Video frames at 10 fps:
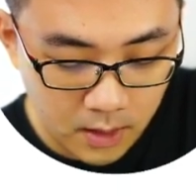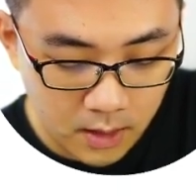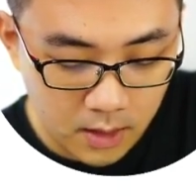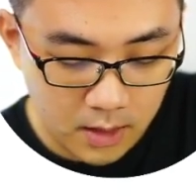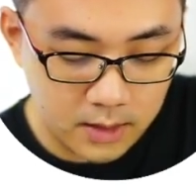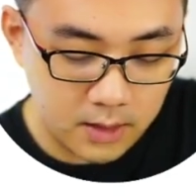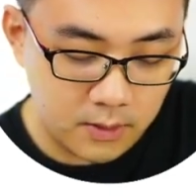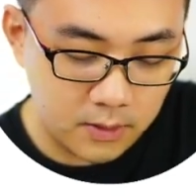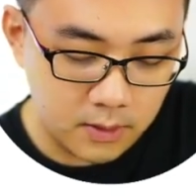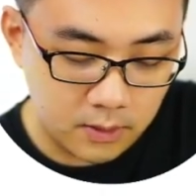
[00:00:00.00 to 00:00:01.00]
is
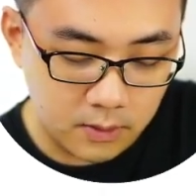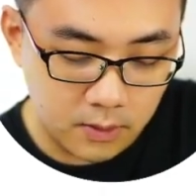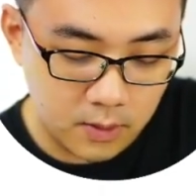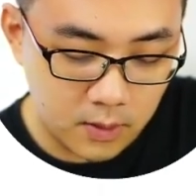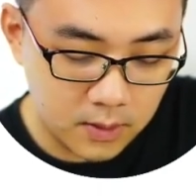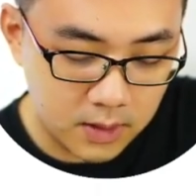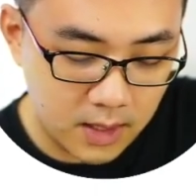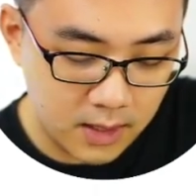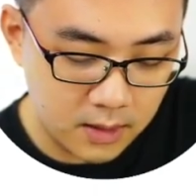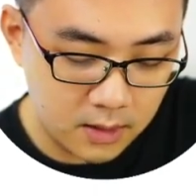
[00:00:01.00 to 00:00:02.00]
equals to 2
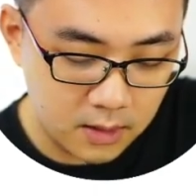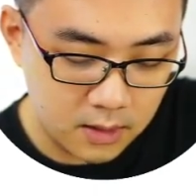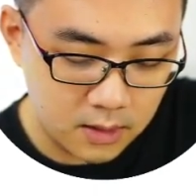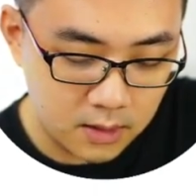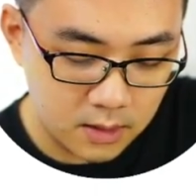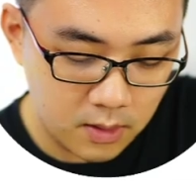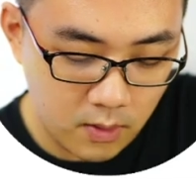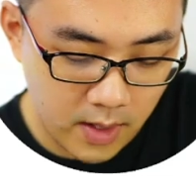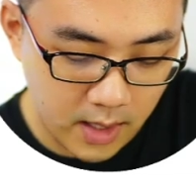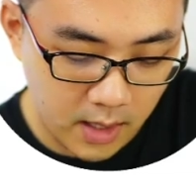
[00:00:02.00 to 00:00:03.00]
cosine
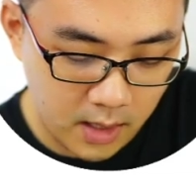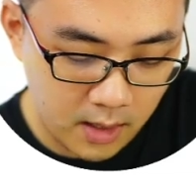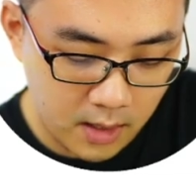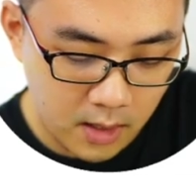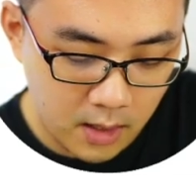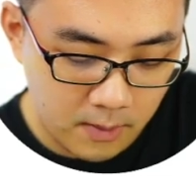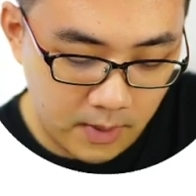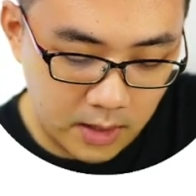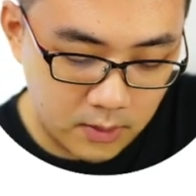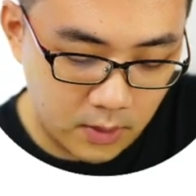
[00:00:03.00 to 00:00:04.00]
square a
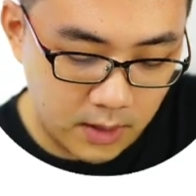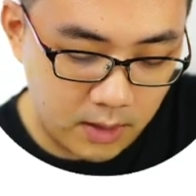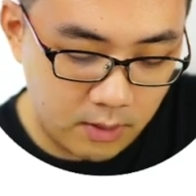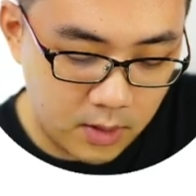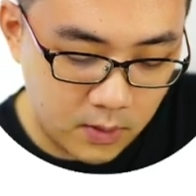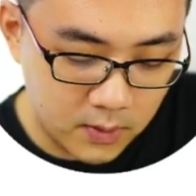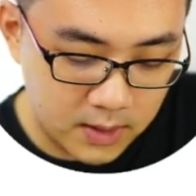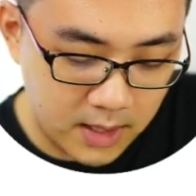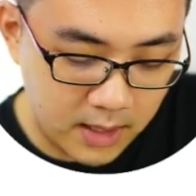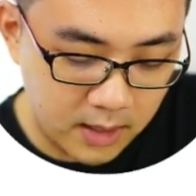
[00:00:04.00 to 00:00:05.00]
minus 1. Another
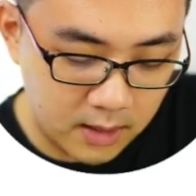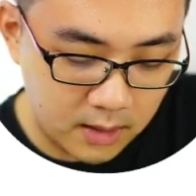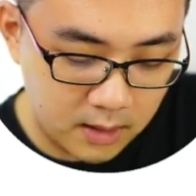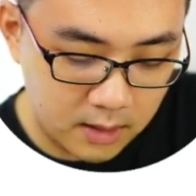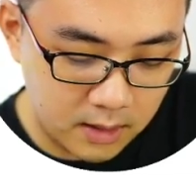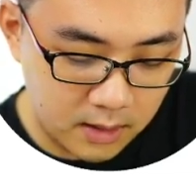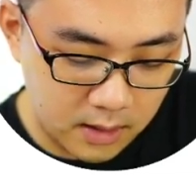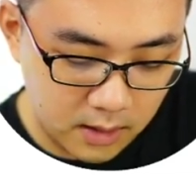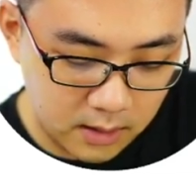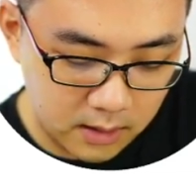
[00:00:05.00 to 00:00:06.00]
cosine
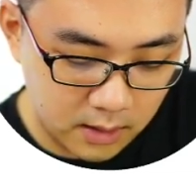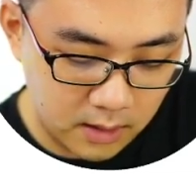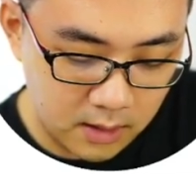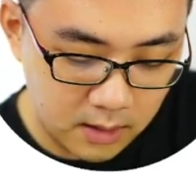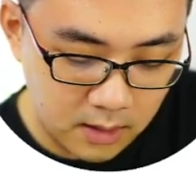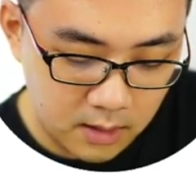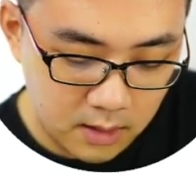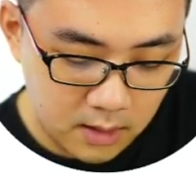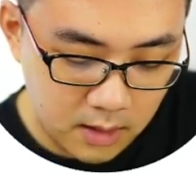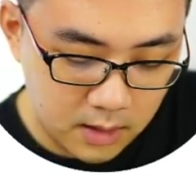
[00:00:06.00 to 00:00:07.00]
theta
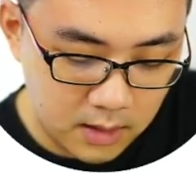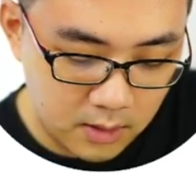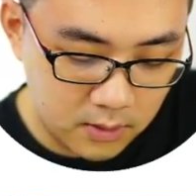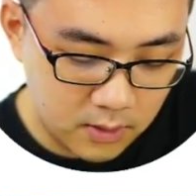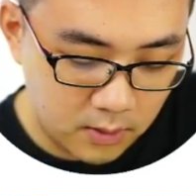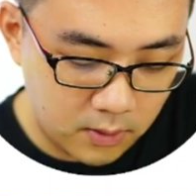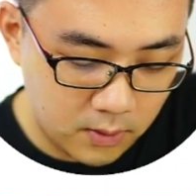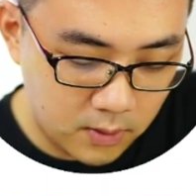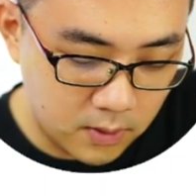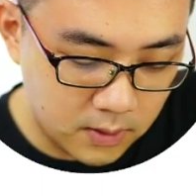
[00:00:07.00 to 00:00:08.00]
is equals to 2
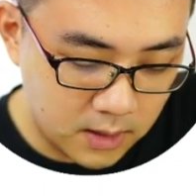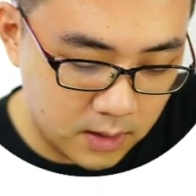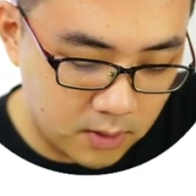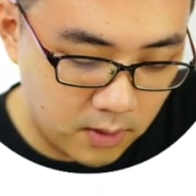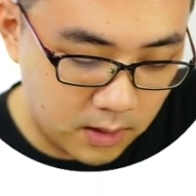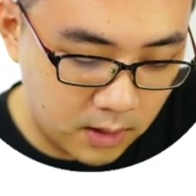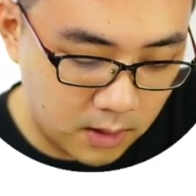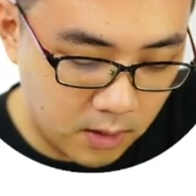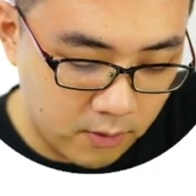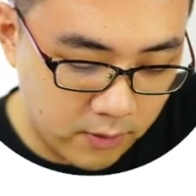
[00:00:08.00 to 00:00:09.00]
cosine square theta
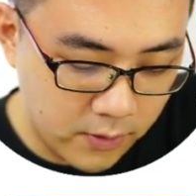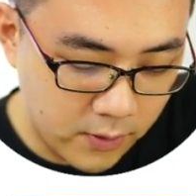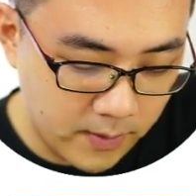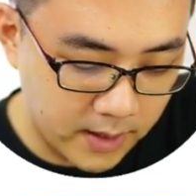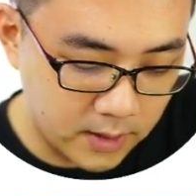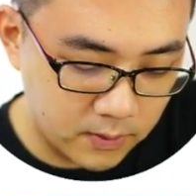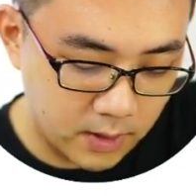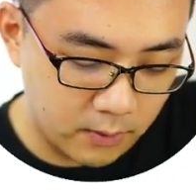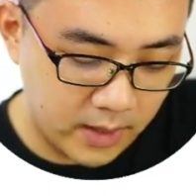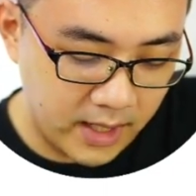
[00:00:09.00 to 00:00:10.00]
over 2 minus 1.